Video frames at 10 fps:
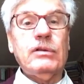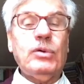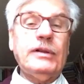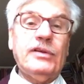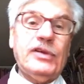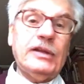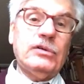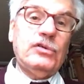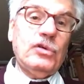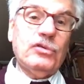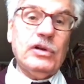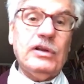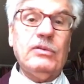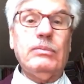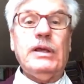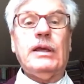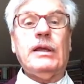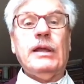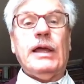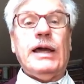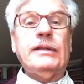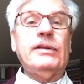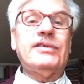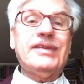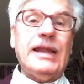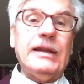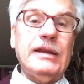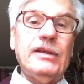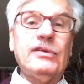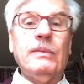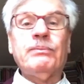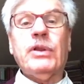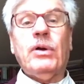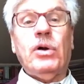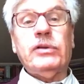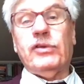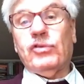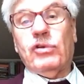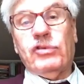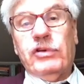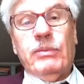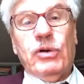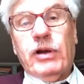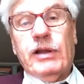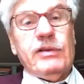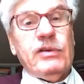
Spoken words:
20th century socialism, being either the Stalinist or the Social Democrats.